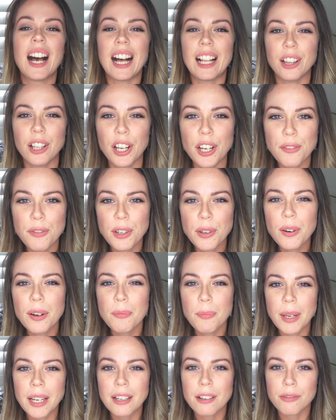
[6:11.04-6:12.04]
A lot of you
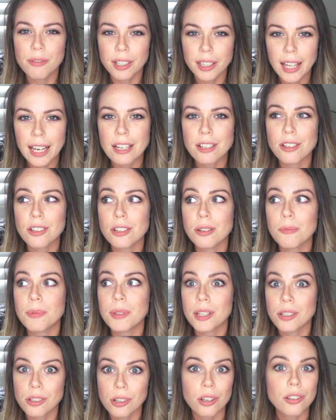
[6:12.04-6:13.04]
have been in relationships
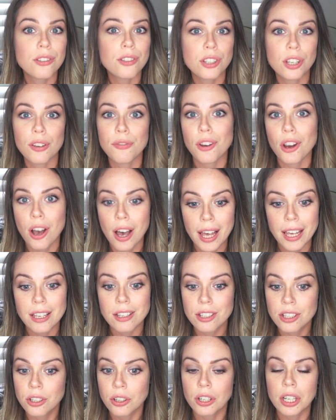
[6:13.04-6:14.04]
that don't serve your
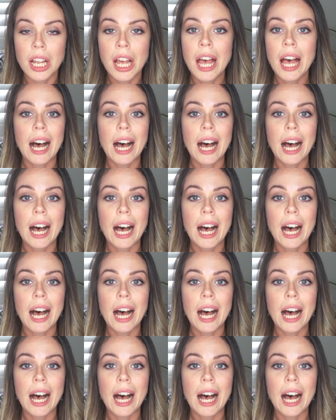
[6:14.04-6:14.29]
highest good.